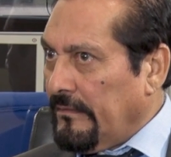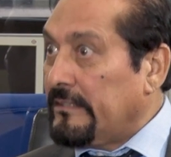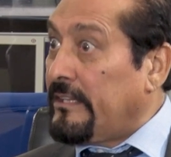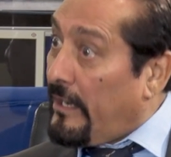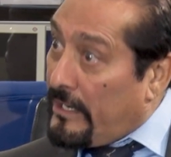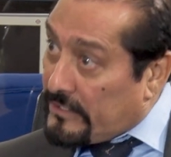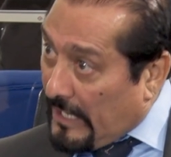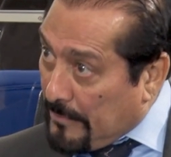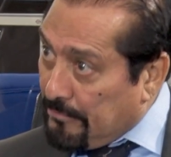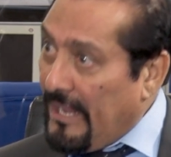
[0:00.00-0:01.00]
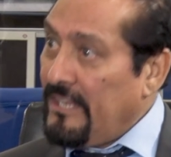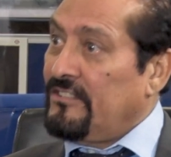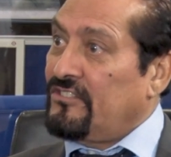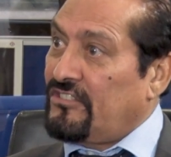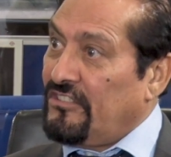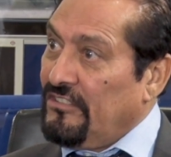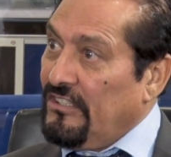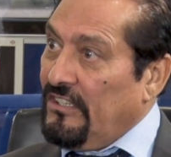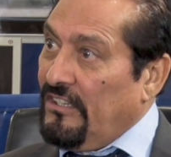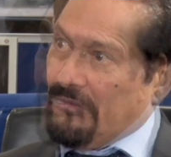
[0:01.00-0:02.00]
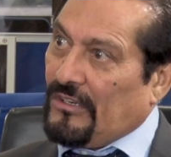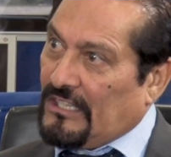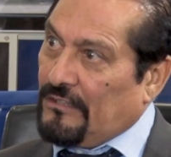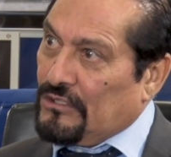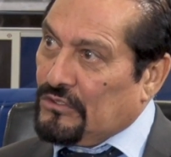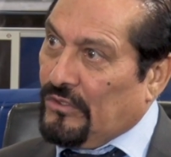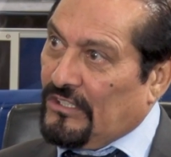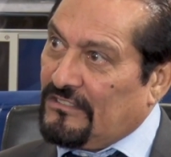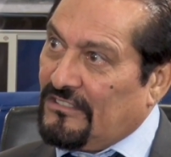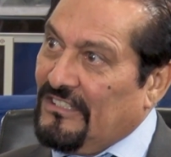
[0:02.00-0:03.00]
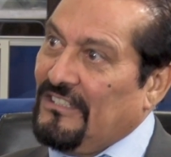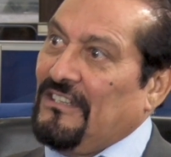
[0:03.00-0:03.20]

they run campaigns. Mm-hmm. What they would do is,